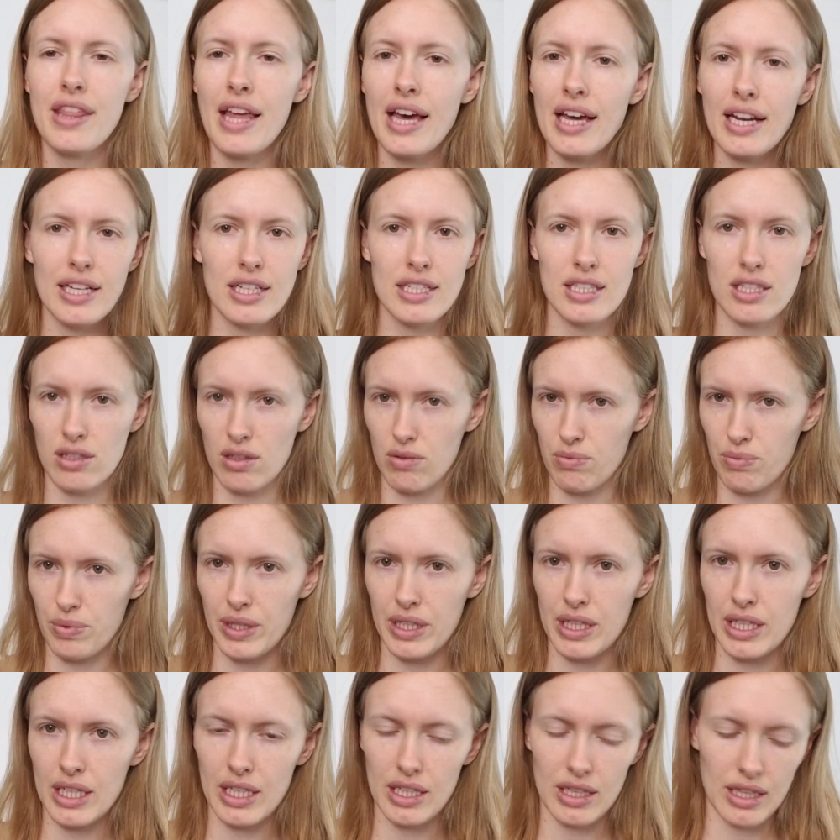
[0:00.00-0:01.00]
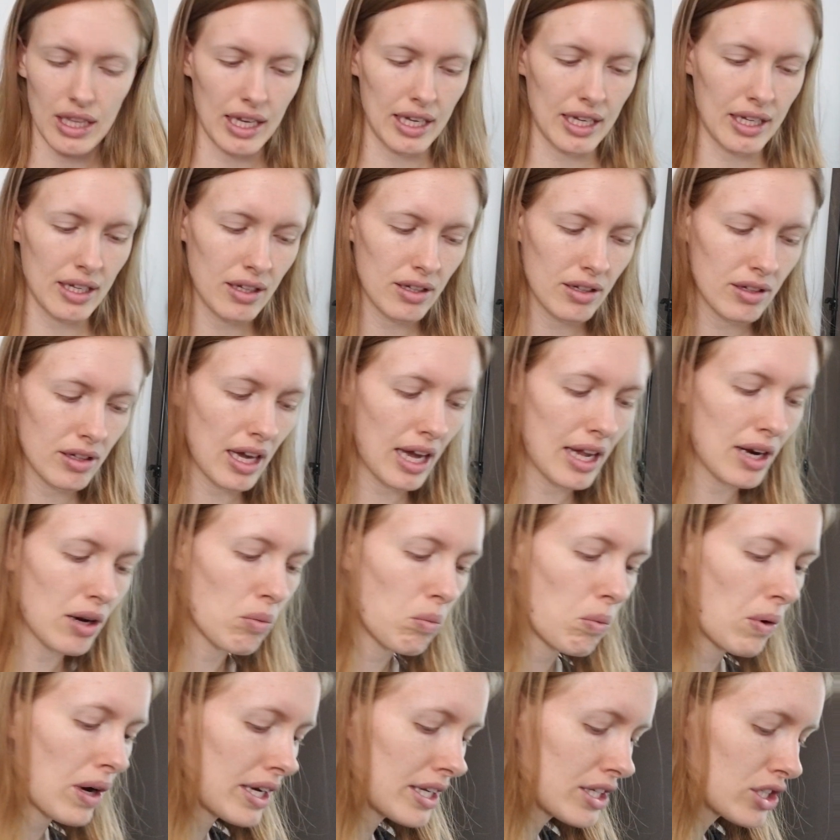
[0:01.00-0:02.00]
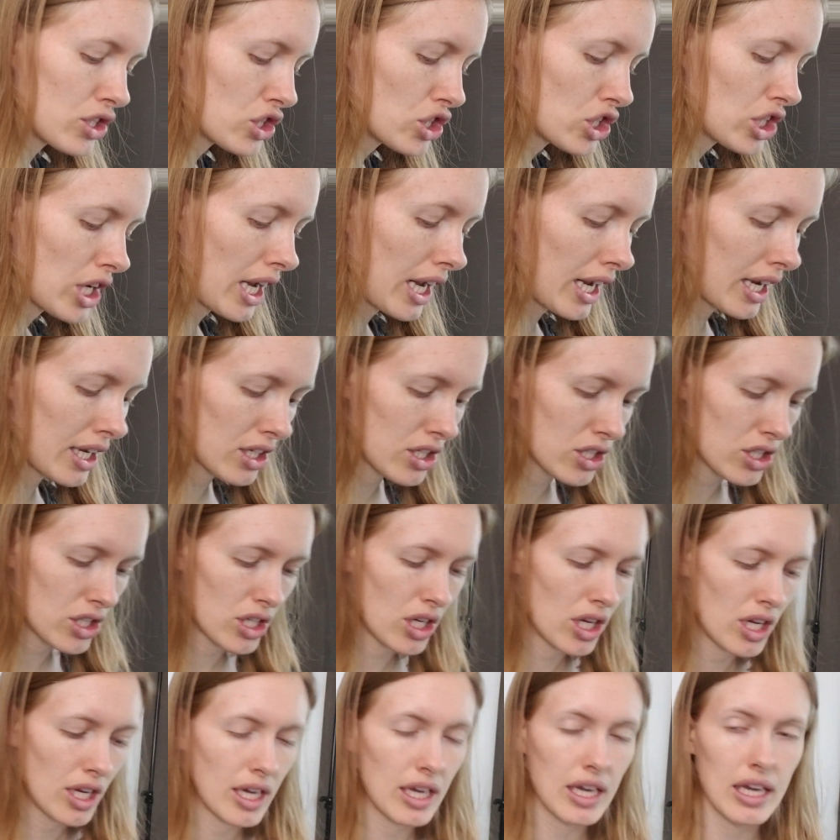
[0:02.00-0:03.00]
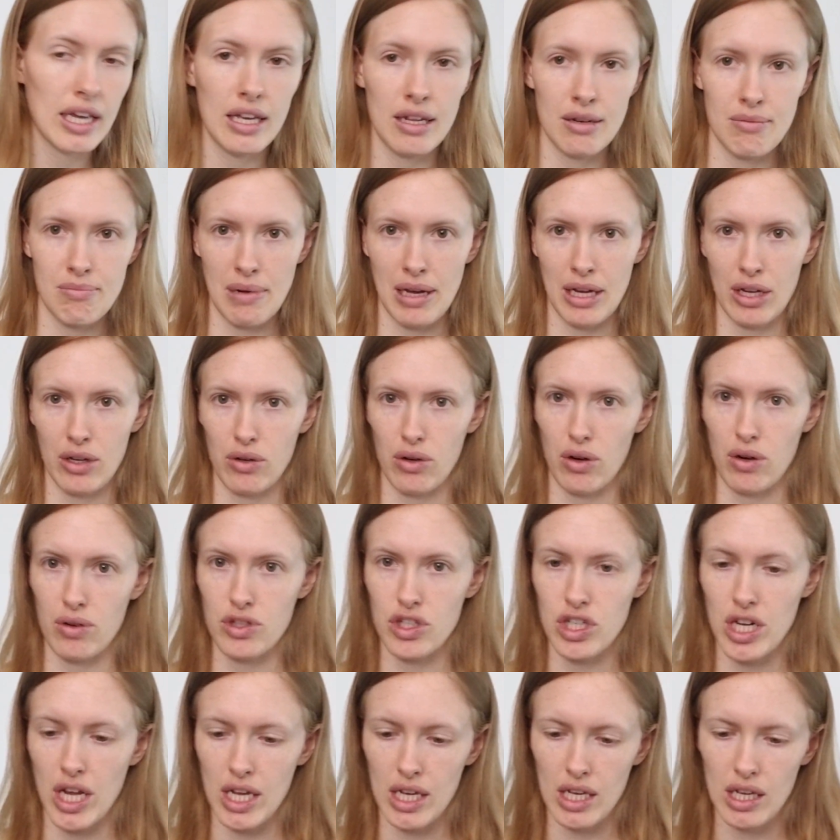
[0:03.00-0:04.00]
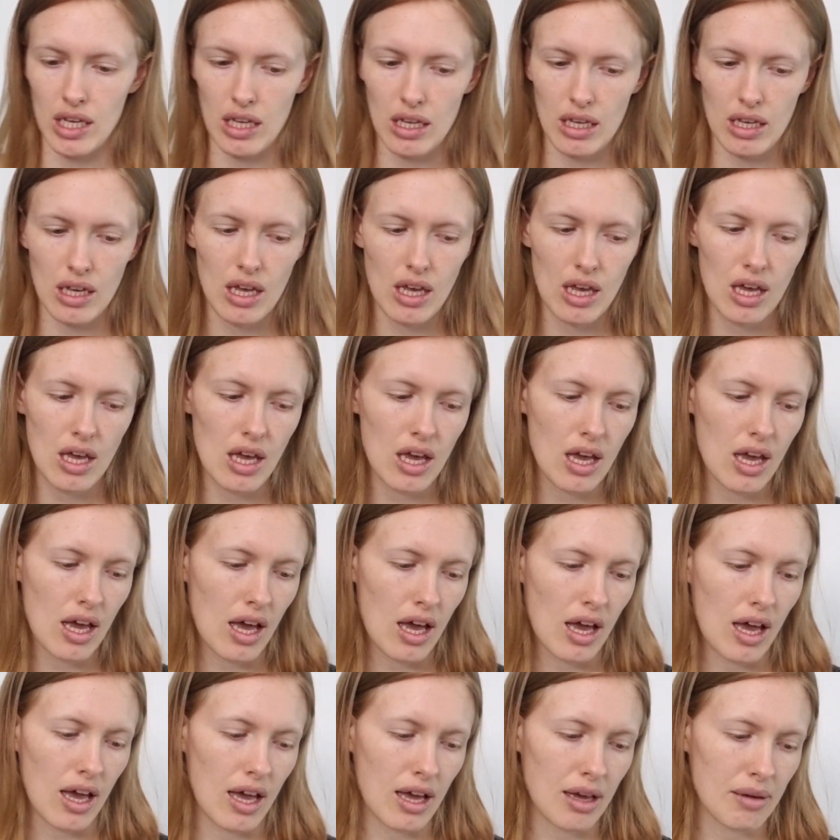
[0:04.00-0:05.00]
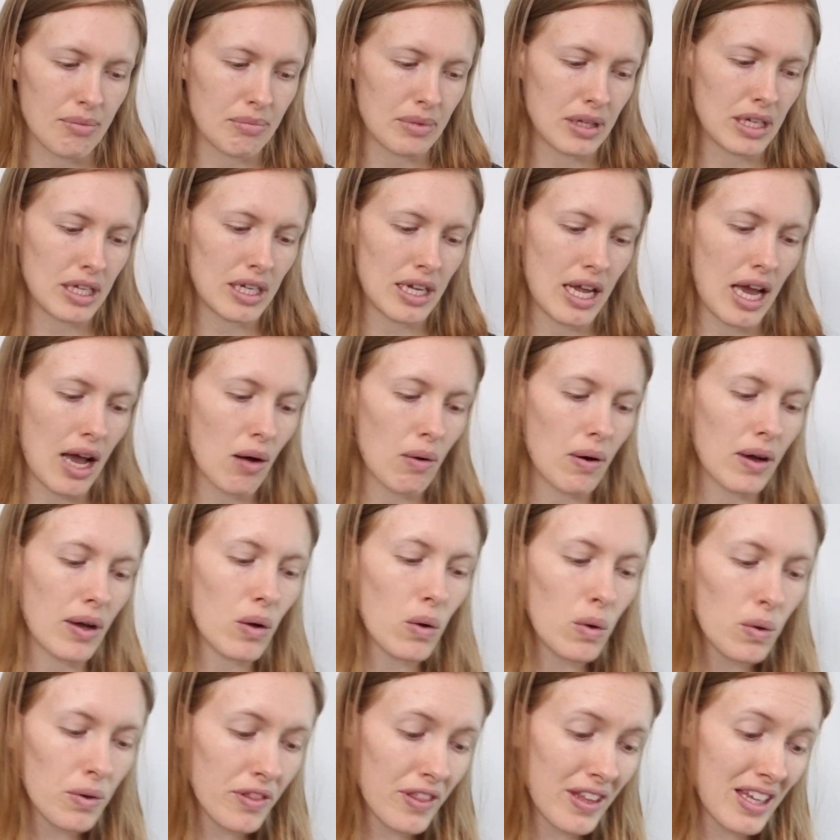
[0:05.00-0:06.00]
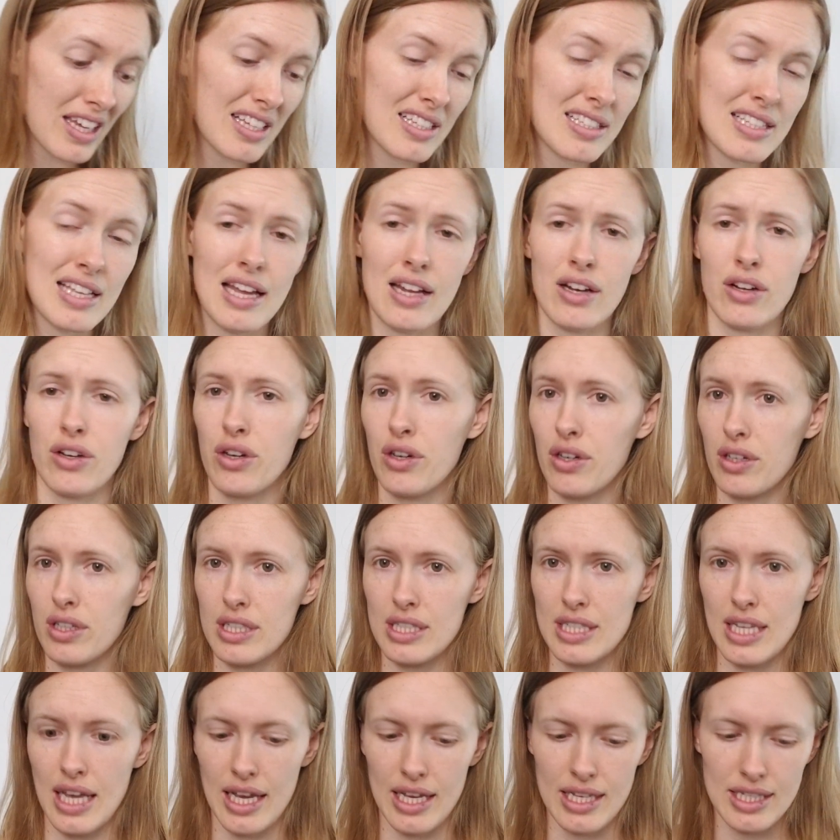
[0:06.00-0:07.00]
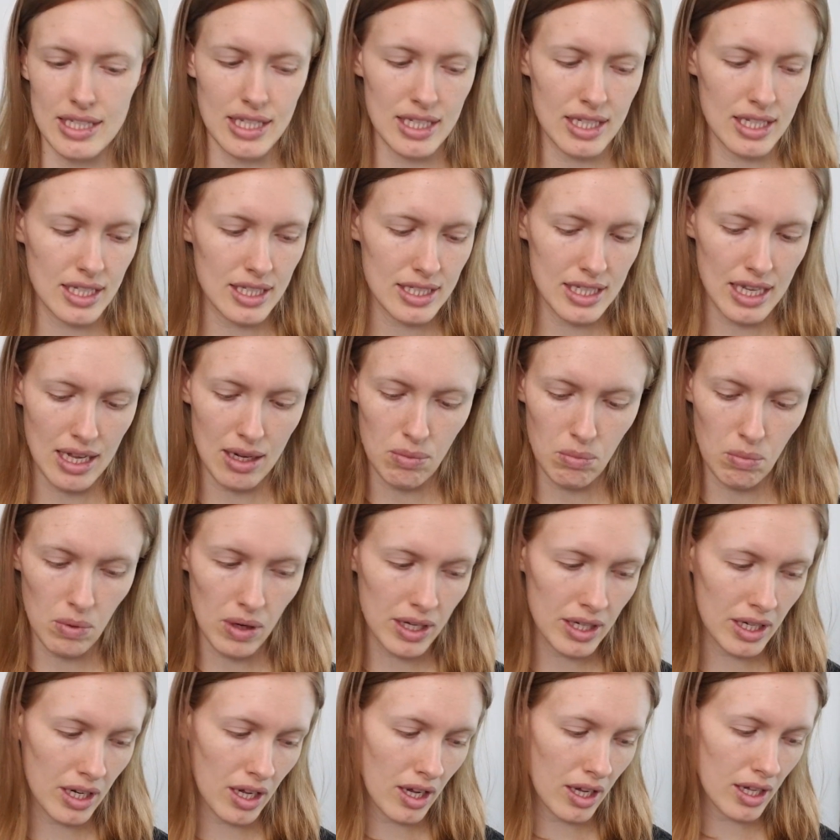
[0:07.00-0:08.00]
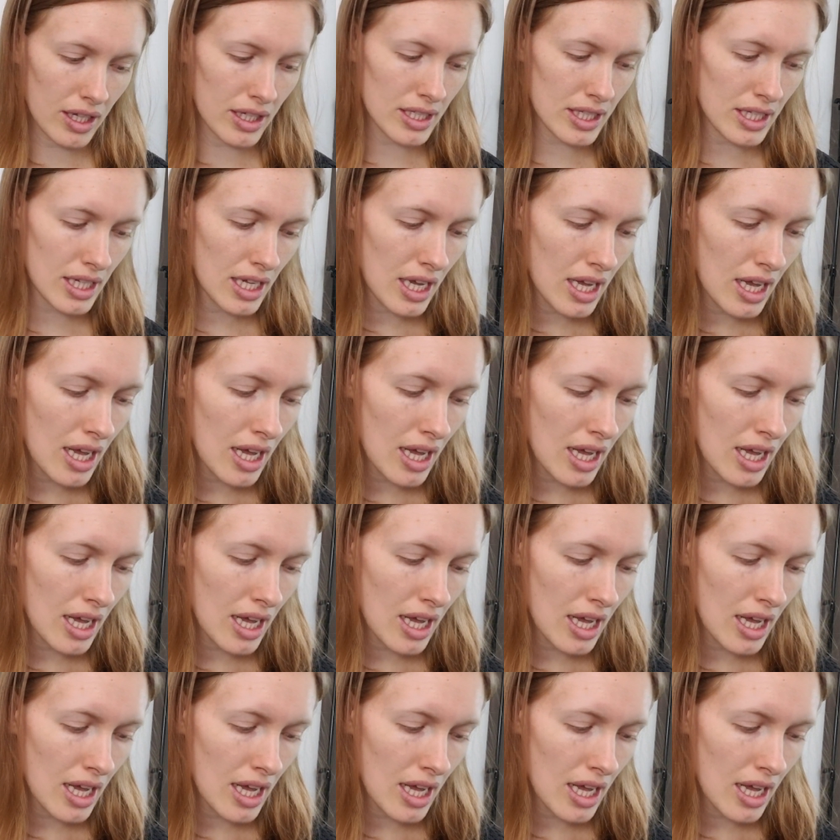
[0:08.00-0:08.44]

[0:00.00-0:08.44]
is really like kind of what has changed in my crocheting, in how I hold things and hook sizes and whatnot.